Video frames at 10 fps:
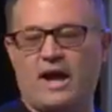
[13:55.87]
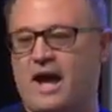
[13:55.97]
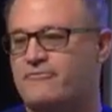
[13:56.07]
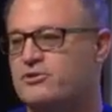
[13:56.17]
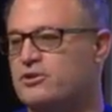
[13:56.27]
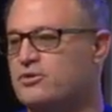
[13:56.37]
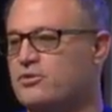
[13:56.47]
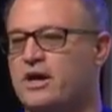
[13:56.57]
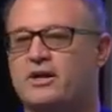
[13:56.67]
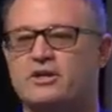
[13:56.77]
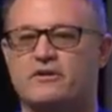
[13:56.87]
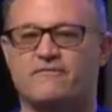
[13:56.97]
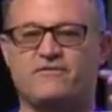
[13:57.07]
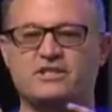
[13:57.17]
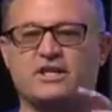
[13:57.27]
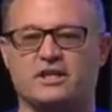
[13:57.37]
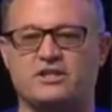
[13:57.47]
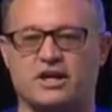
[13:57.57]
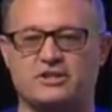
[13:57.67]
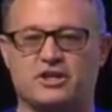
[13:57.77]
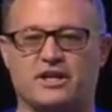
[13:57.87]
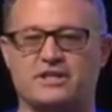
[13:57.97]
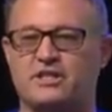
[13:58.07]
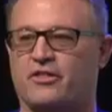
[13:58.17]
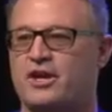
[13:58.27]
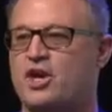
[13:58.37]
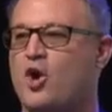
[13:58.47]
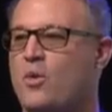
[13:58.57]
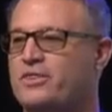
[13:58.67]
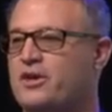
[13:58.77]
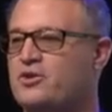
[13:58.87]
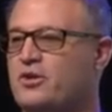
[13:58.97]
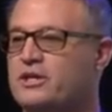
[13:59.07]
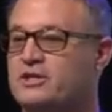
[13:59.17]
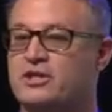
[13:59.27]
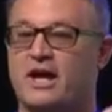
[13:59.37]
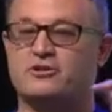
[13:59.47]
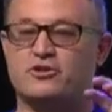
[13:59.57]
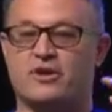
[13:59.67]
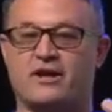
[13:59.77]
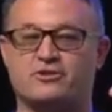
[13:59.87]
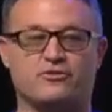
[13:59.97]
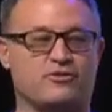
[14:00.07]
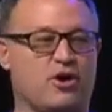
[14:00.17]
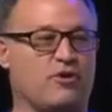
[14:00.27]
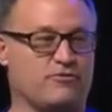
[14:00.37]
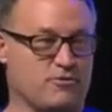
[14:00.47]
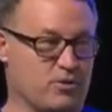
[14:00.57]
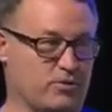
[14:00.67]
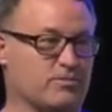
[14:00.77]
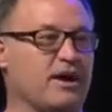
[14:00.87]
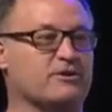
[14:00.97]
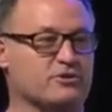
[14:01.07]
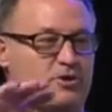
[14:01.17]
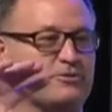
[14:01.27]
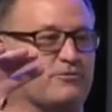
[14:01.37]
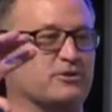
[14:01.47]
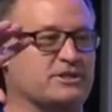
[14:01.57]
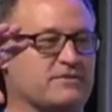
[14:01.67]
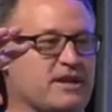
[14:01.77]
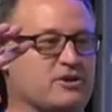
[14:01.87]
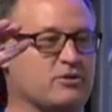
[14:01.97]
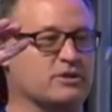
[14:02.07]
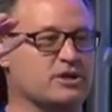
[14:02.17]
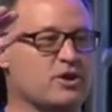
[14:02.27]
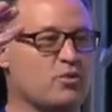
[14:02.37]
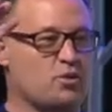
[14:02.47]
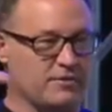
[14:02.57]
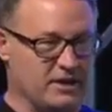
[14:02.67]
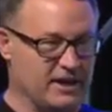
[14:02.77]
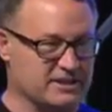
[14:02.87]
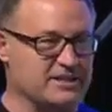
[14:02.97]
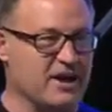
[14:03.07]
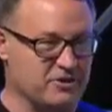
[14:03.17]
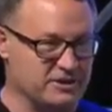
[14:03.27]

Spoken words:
have to physically touch it until they know what they're doing. Because as you know, if you work with microscopes, the first thing they do is run the lens down